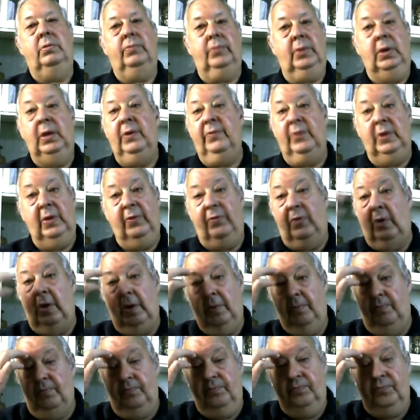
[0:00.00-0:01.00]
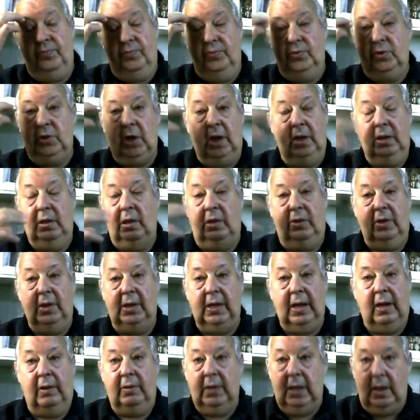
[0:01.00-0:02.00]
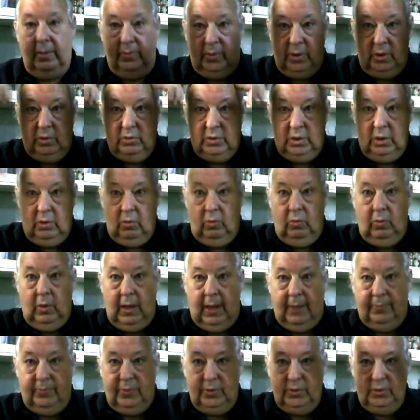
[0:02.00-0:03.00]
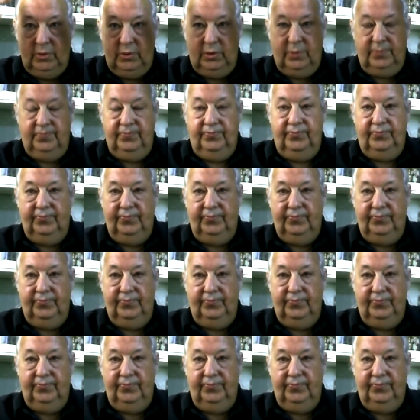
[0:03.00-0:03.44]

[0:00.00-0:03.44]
even if I say the thing out loud, because it all happens